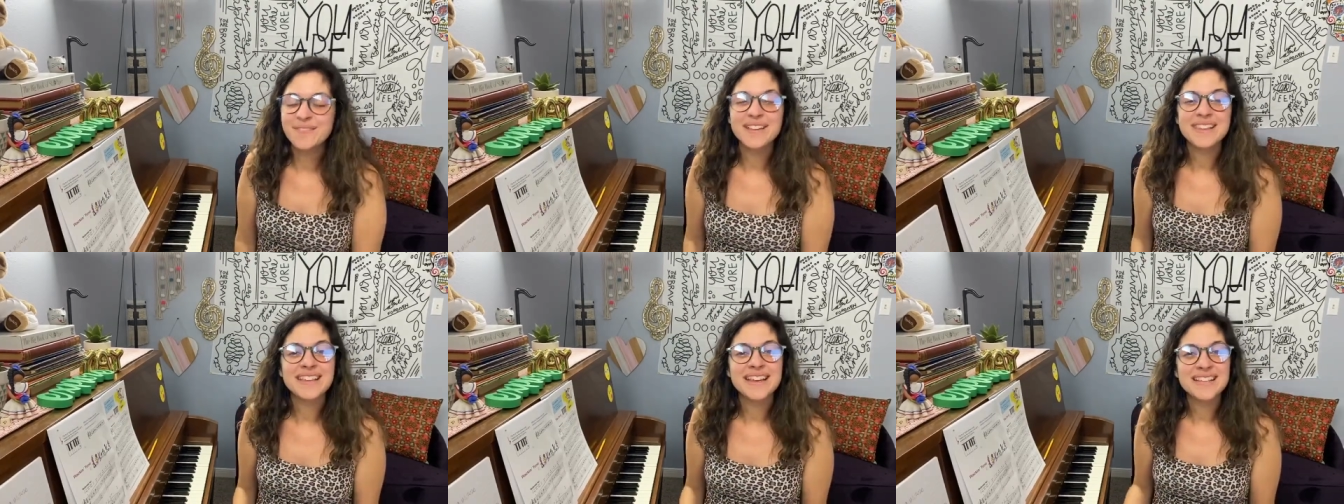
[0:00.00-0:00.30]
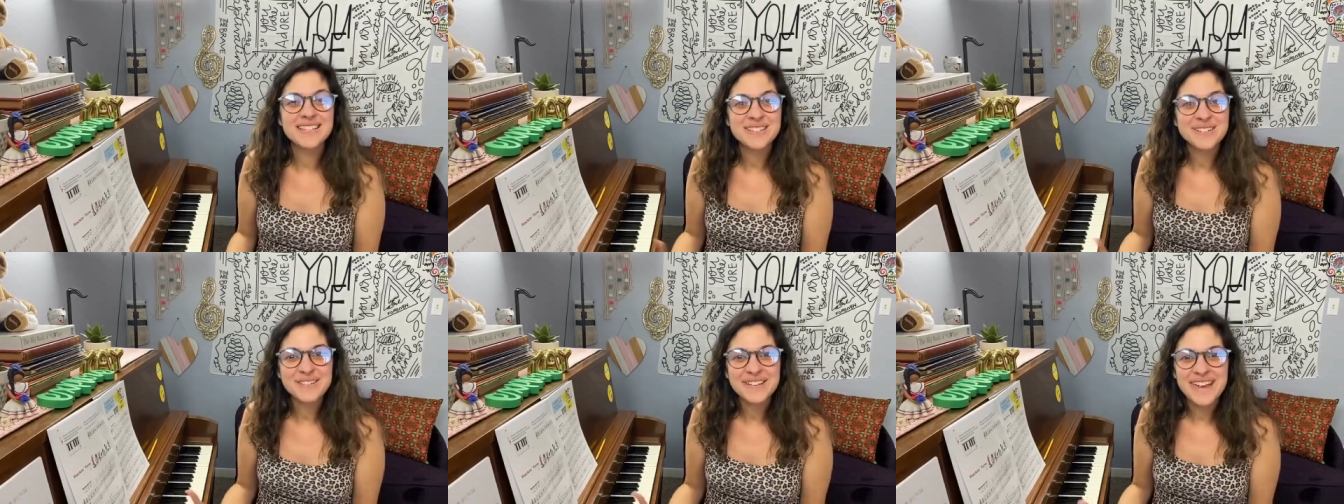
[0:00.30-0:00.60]

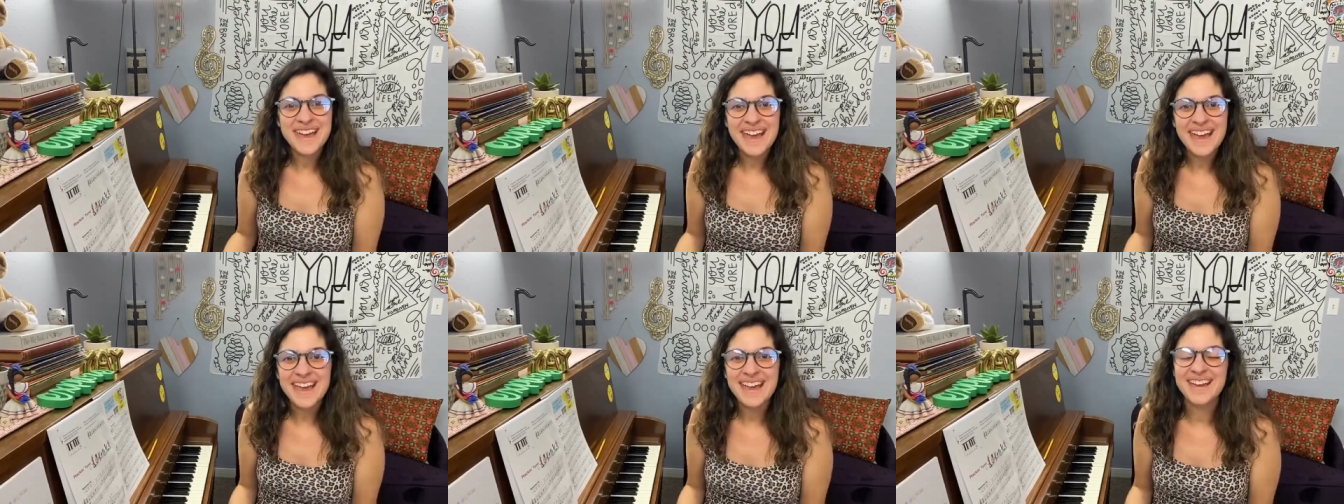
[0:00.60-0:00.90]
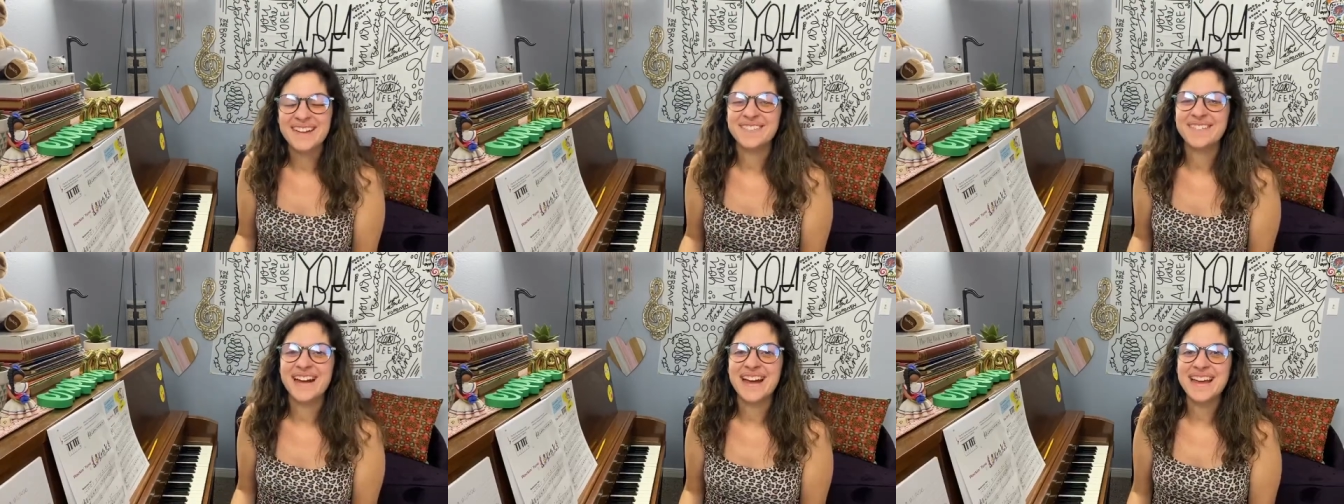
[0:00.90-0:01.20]
that's
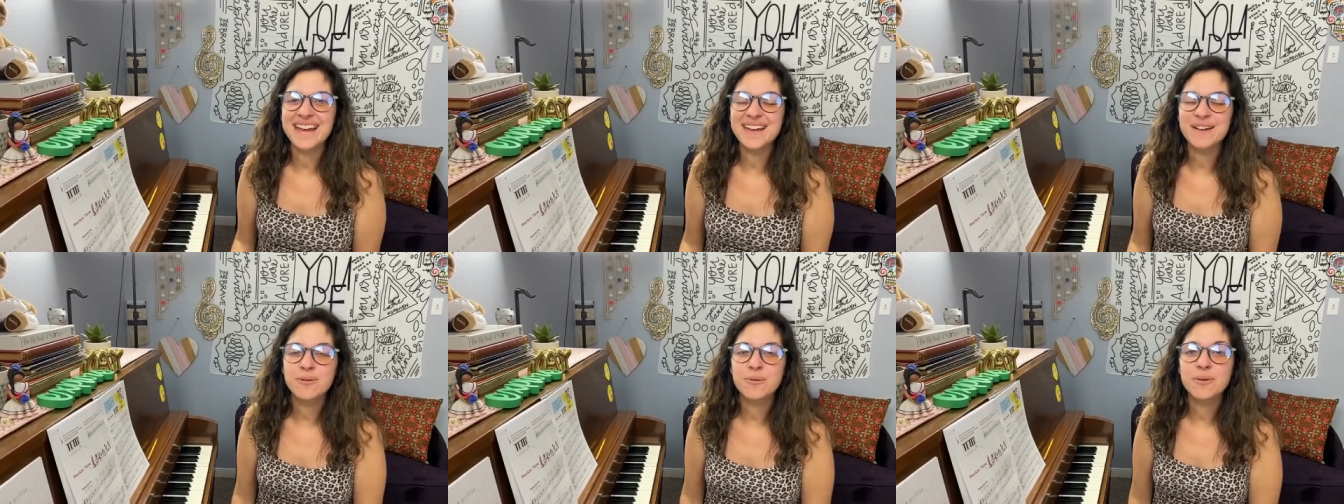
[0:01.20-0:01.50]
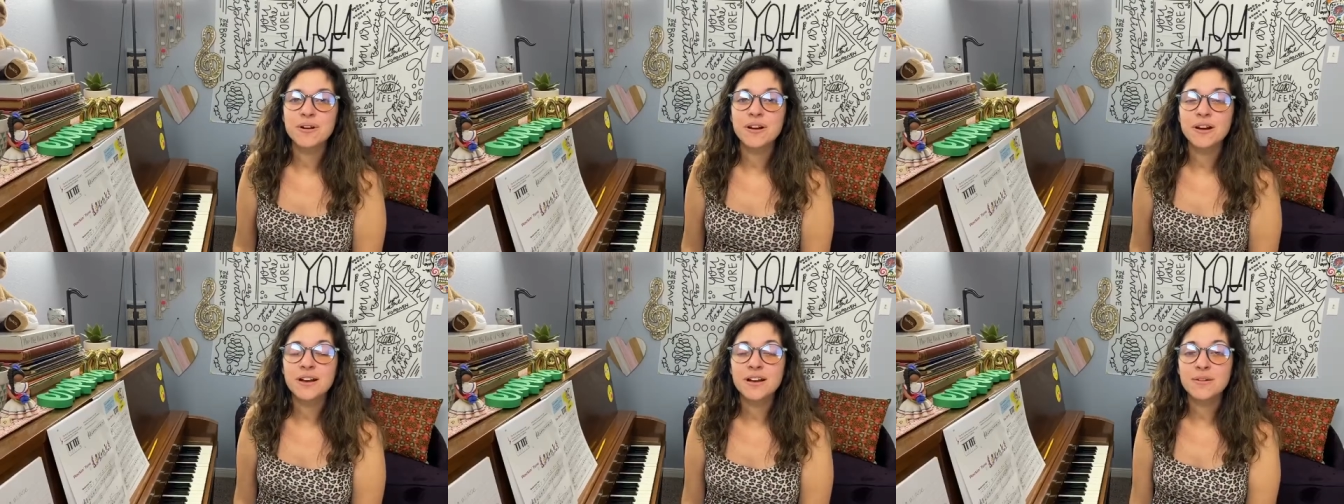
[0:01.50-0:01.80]
okay, right?
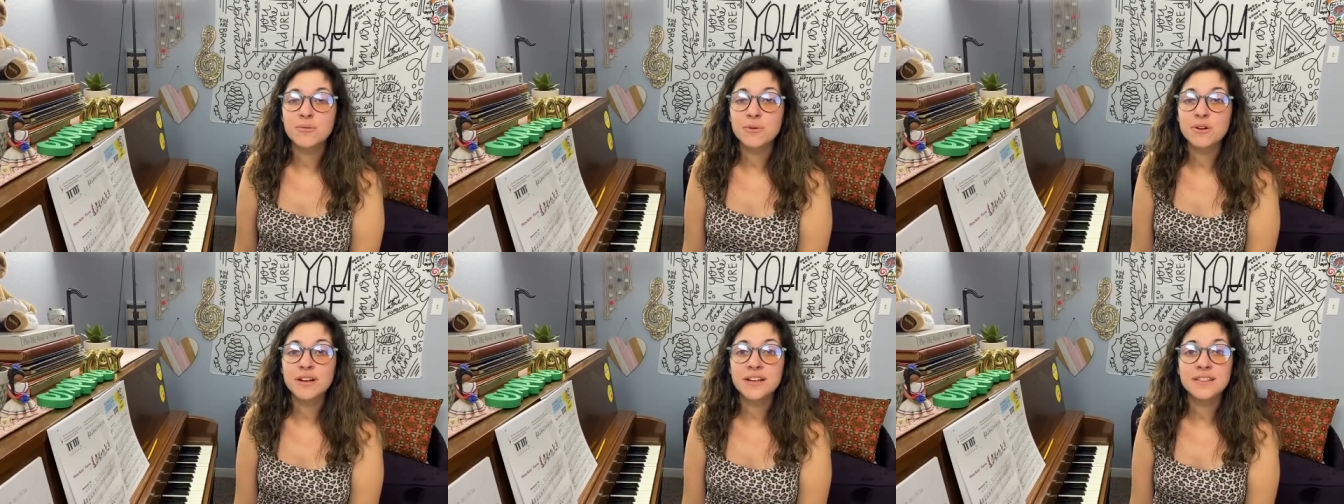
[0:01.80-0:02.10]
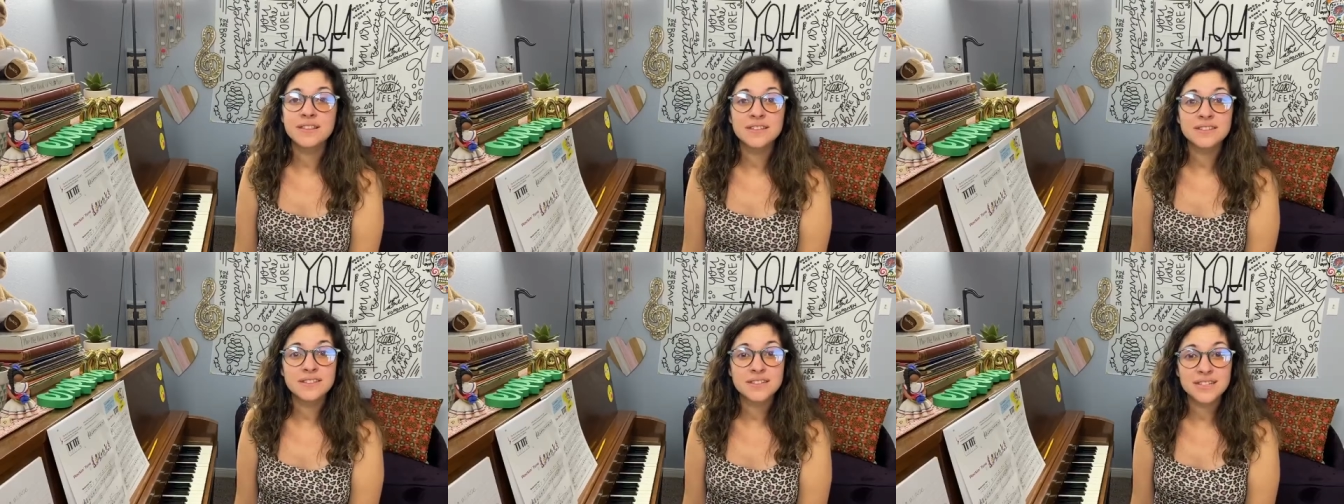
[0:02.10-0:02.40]
We're
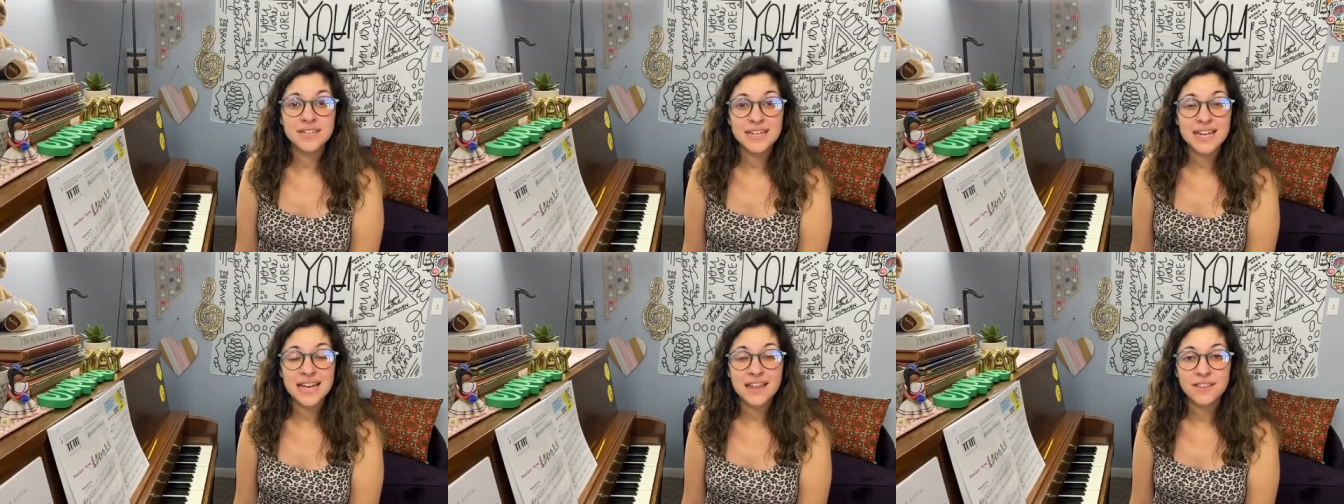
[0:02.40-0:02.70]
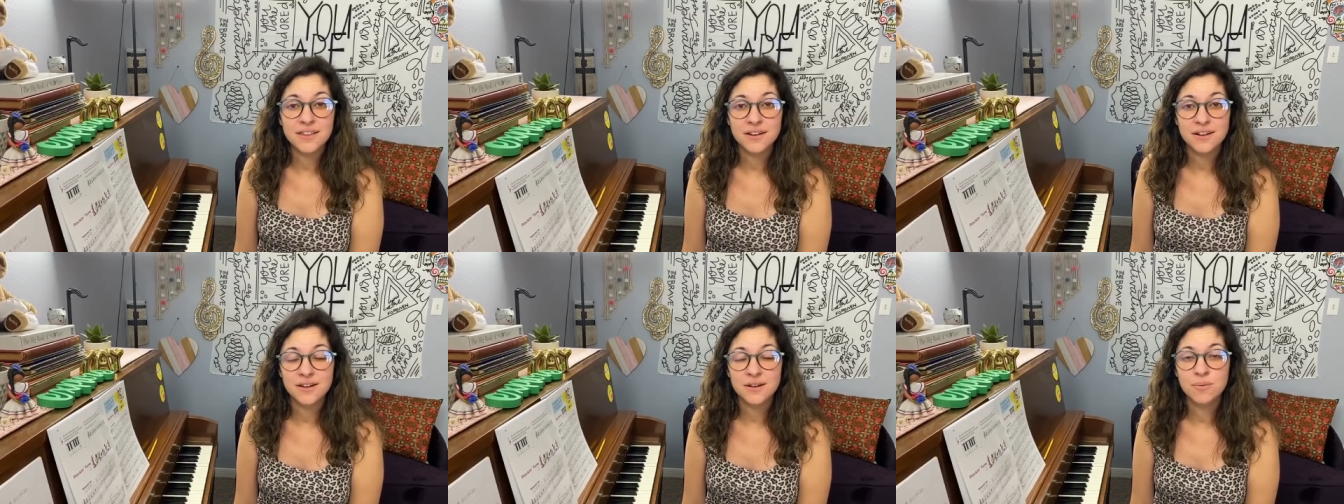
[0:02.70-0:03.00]
in this together